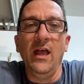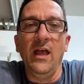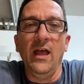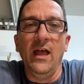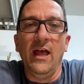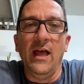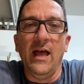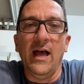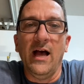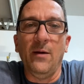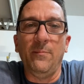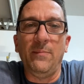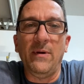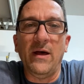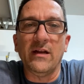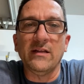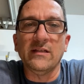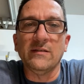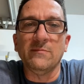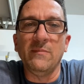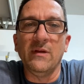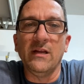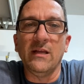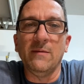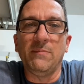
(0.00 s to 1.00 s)
help out
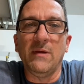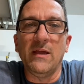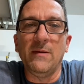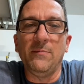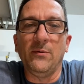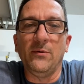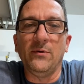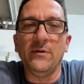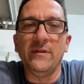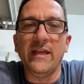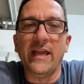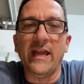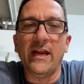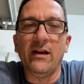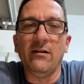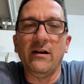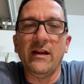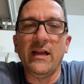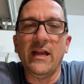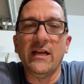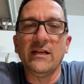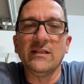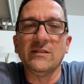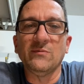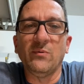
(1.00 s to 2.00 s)
as many people in the
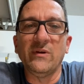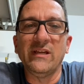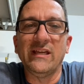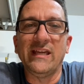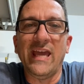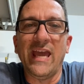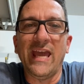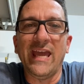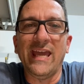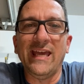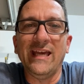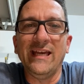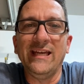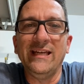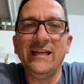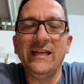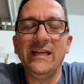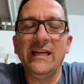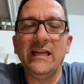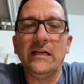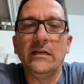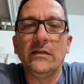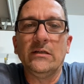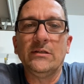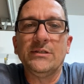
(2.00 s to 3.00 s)
area as we can
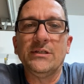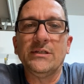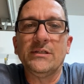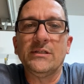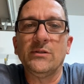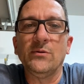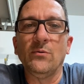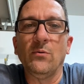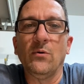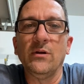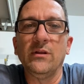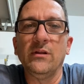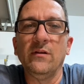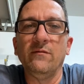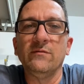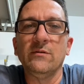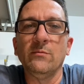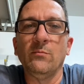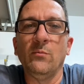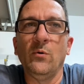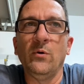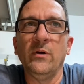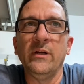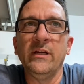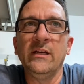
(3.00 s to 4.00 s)
here just north of Des
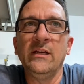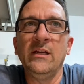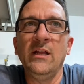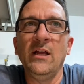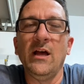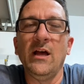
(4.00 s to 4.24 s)
Moines.